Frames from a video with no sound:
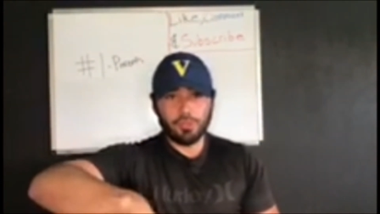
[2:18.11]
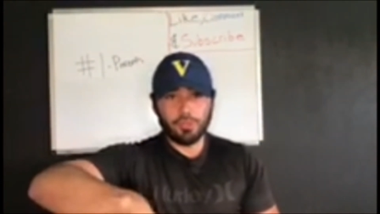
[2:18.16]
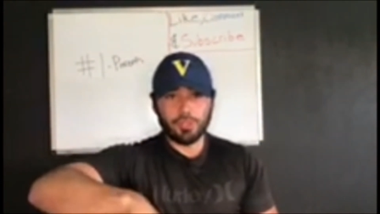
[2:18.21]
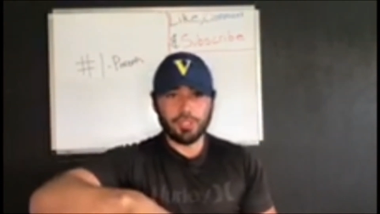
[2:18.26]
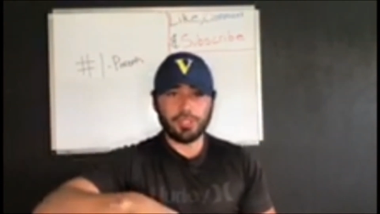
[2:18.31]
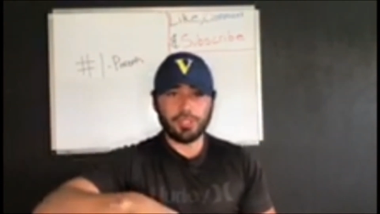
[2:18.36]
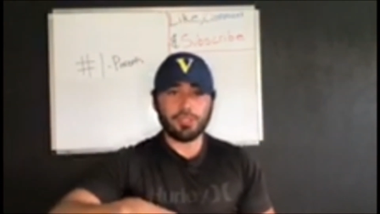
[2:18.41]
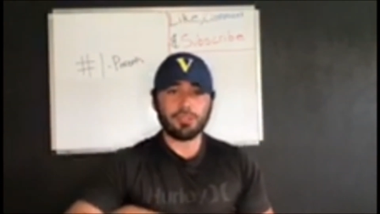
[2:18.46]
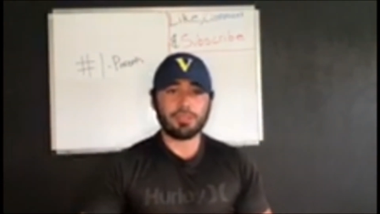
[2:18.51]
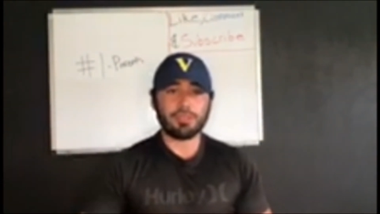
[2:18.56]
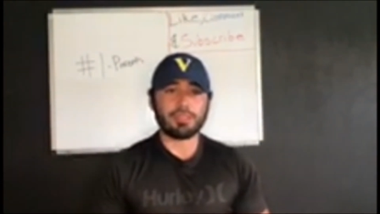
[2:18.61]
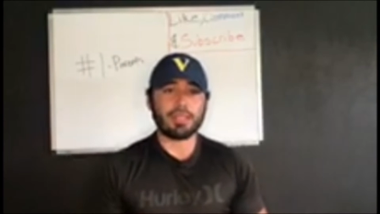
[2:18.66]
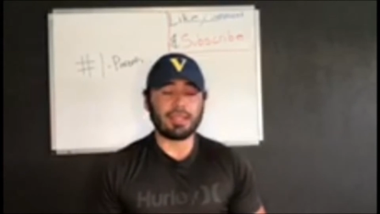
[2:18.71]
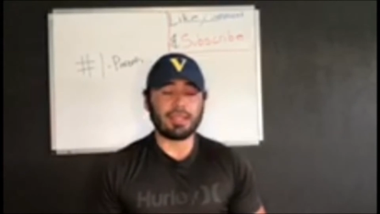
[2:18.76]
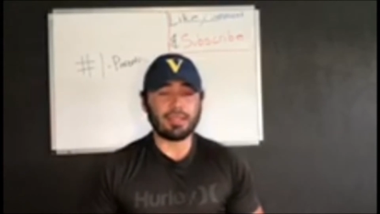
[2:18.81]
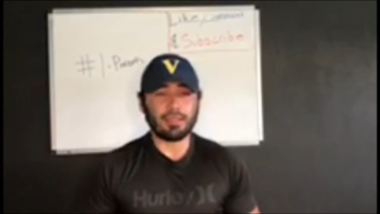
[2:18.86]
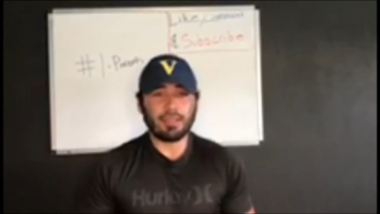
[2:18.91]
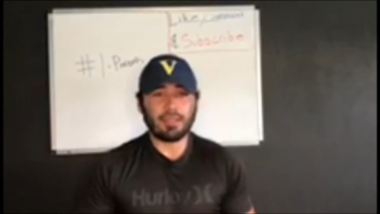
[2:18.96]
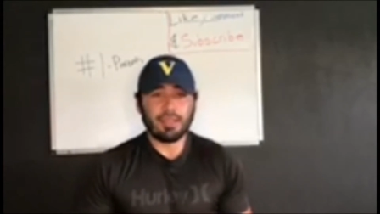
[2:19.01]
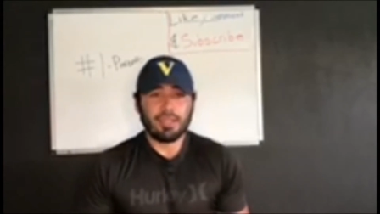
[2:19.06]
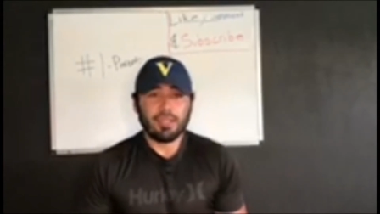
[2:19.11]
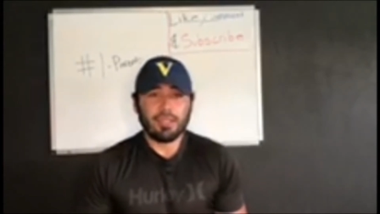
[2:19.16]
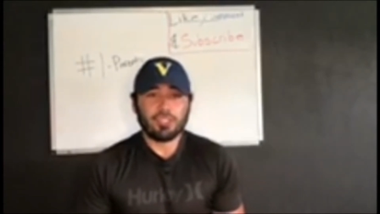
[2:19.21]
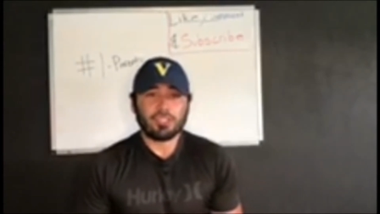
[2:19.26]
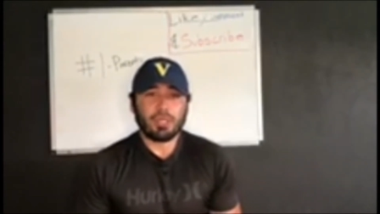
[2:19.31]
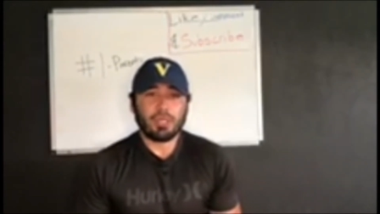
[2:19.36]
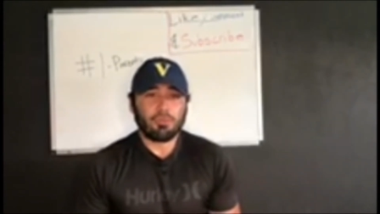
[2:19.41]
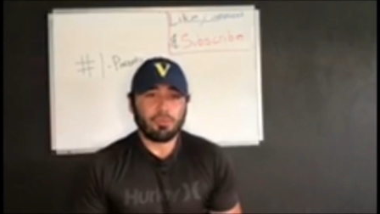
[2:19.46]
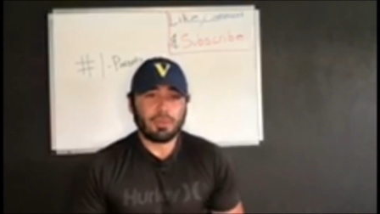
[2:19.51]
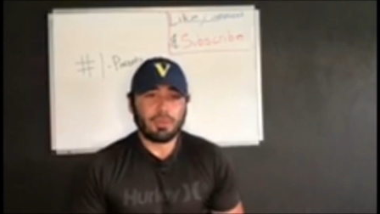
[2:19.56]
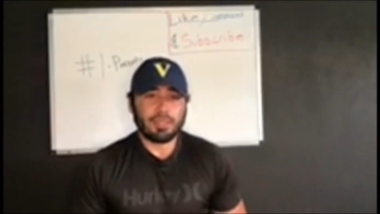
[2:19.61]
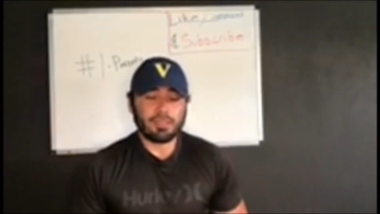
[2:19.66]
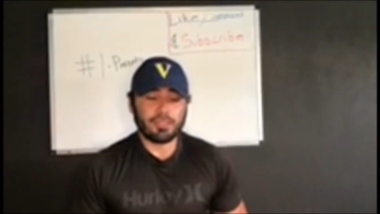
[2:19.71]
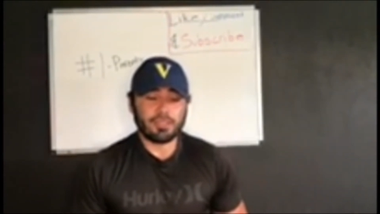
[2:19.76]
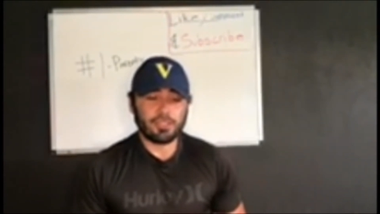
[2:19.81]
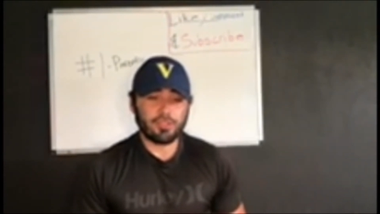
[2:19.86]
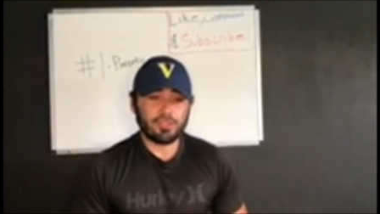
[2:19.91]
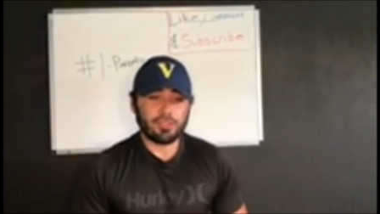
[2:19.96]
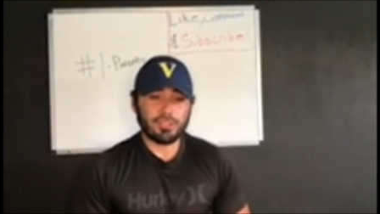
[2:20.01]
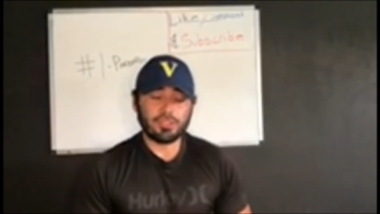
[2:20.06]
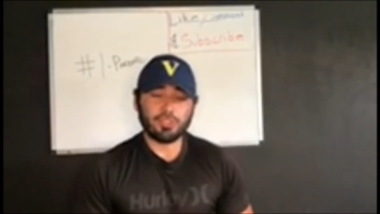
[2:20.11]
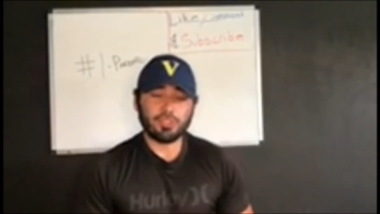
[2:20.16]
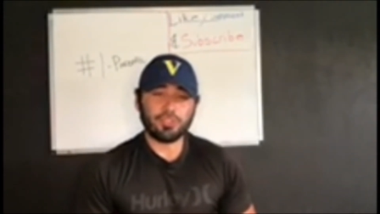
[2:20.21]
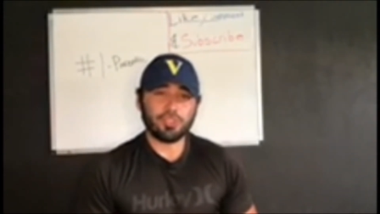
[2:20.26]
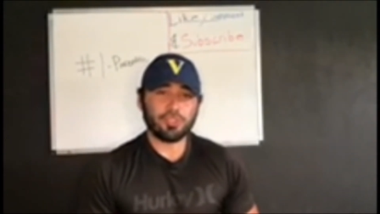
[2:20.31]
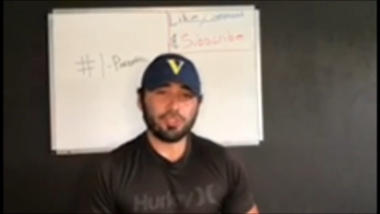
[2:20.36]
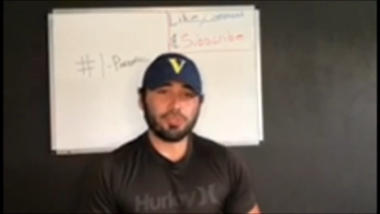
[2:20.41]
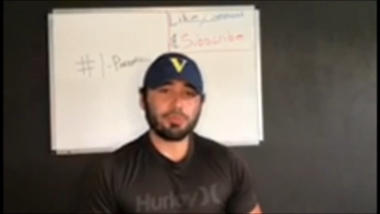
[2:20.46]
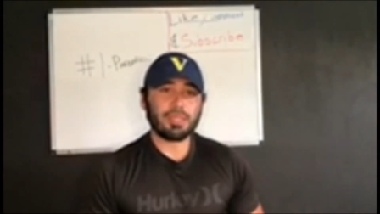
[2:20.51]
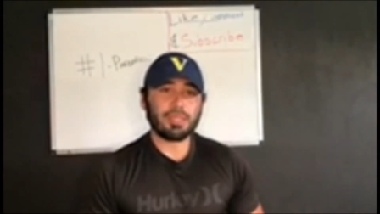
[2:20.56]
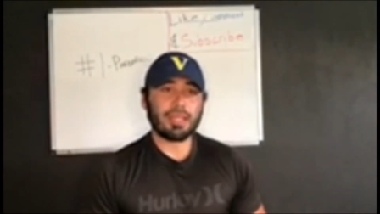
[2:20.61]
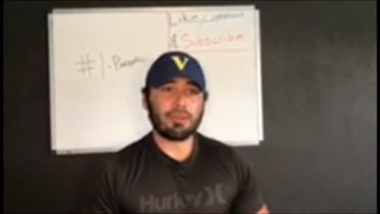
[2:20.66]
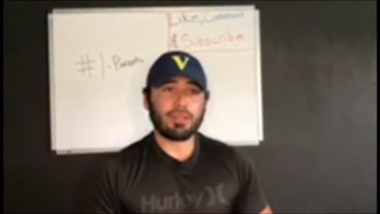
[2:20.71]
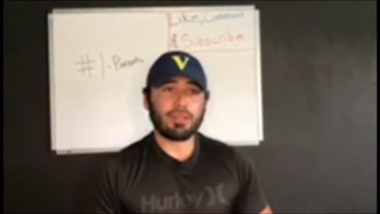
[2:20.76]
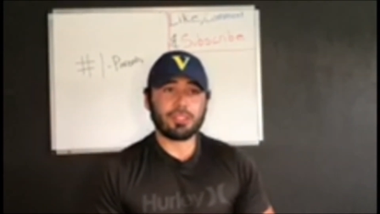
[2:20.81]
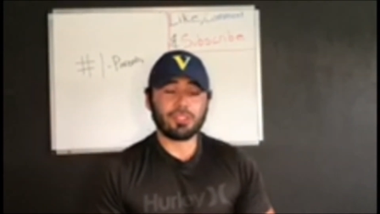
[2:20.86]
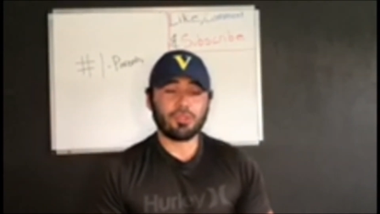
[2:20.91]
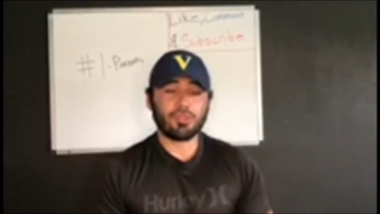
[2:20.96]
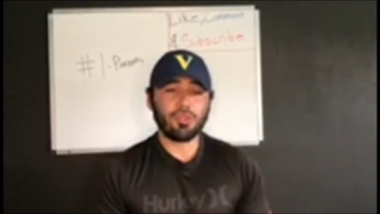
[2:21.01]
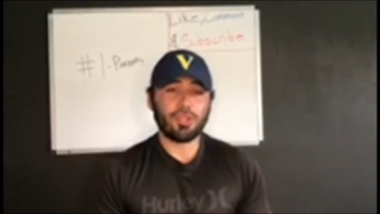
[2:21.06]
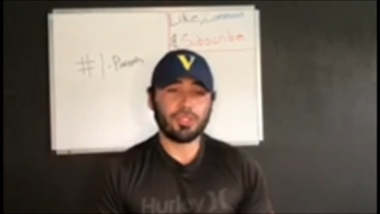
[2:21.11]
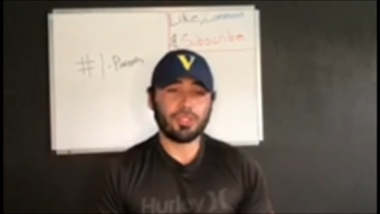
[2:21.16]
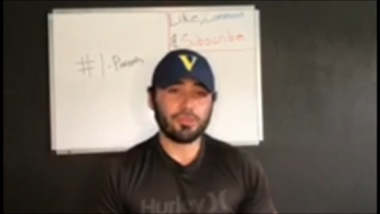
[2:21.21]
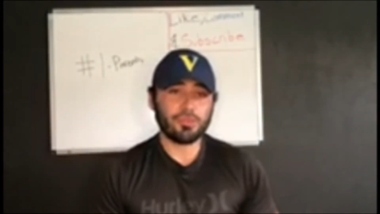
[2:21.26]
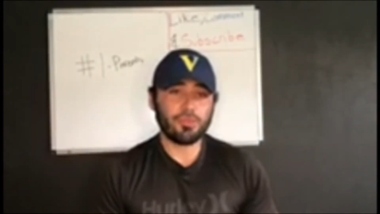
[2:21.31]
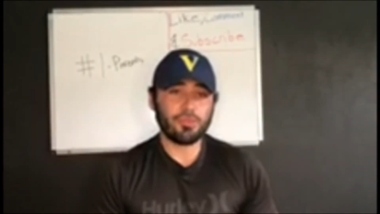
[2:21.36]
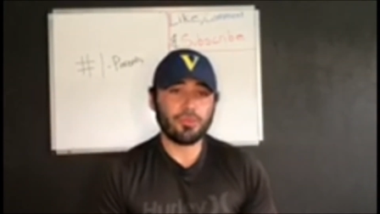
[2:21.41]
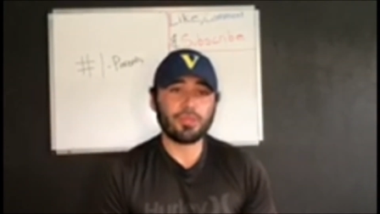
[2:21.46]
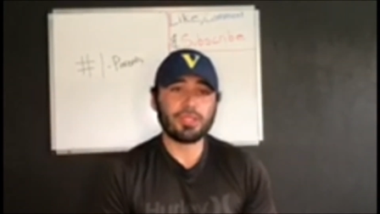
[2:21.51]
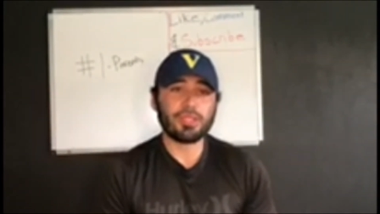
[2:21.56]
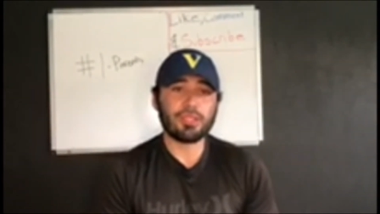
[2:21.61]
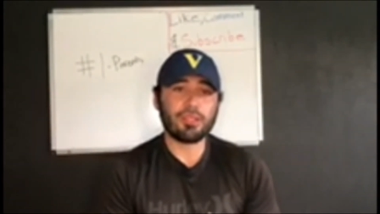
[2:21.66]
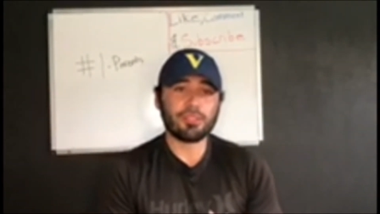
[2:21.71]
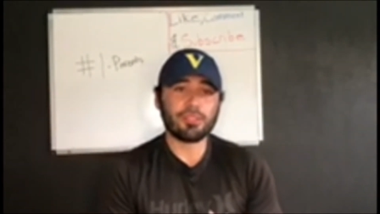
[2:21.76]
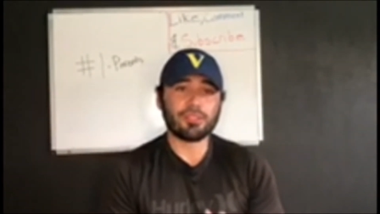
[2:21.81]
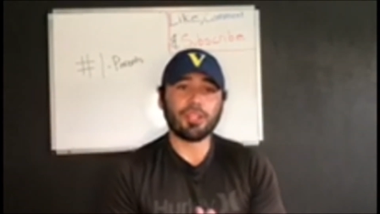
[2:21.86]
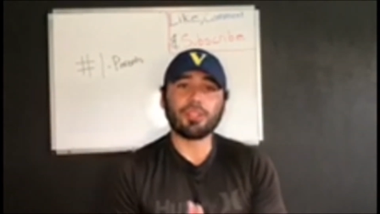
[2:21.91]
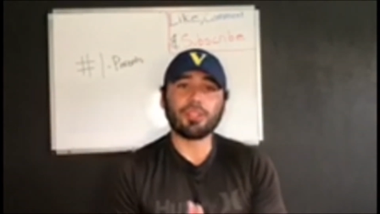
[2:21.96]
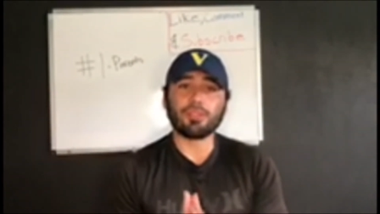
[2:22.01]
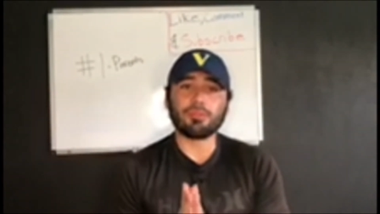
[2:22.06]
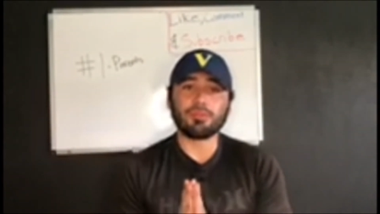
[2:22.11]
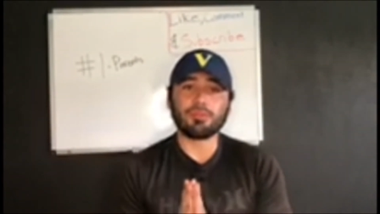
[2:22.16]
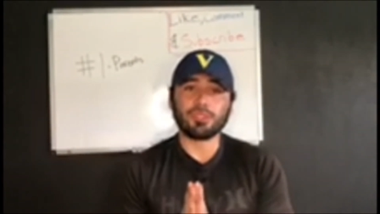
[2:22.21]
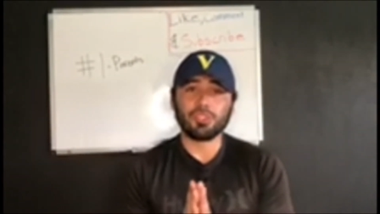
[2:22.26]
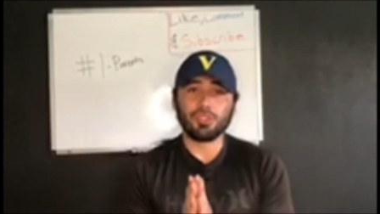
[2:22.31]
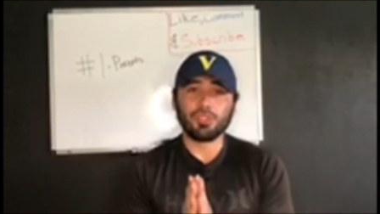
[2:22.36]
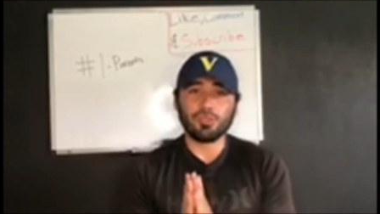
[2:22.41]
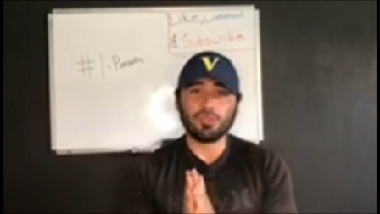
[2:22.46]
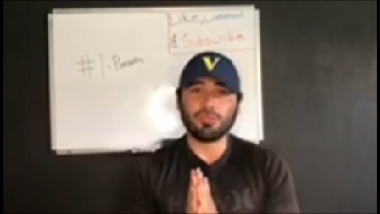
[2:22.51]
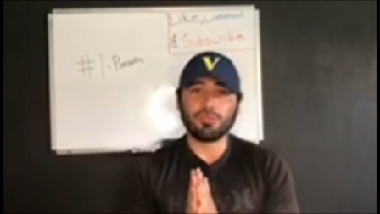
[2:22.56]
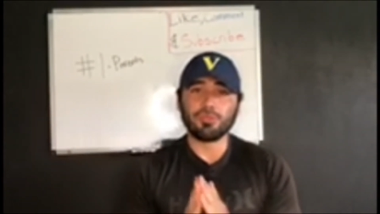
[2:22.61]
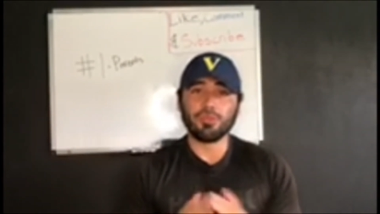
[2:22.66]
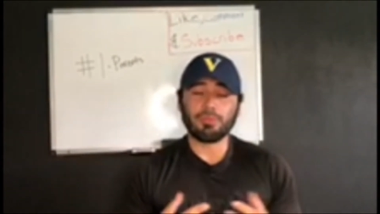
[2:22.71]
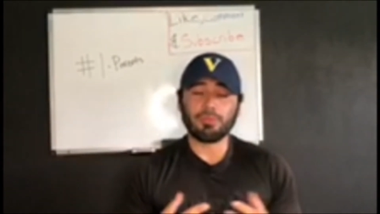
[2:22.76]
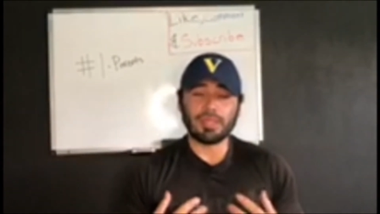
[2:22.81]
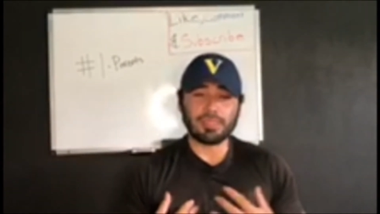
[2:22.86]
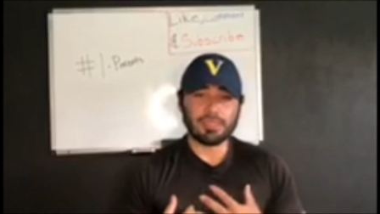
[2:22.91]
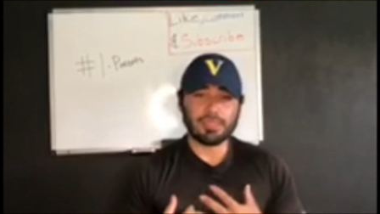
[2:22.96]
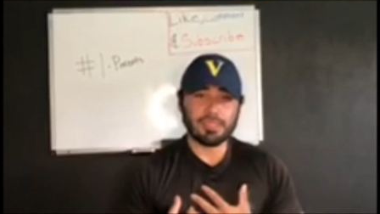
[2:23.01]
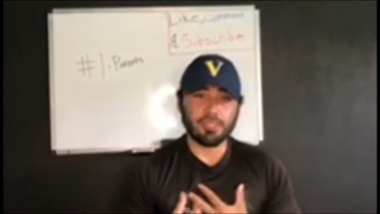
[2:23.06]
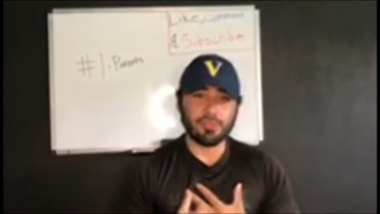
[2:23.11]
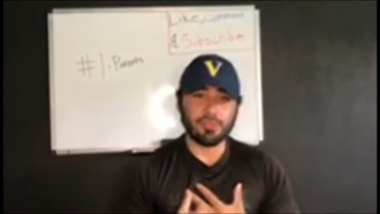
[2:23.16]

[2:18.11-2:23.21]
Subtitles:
So I won't make excuses. So she would spend around $240 on shoes for myself.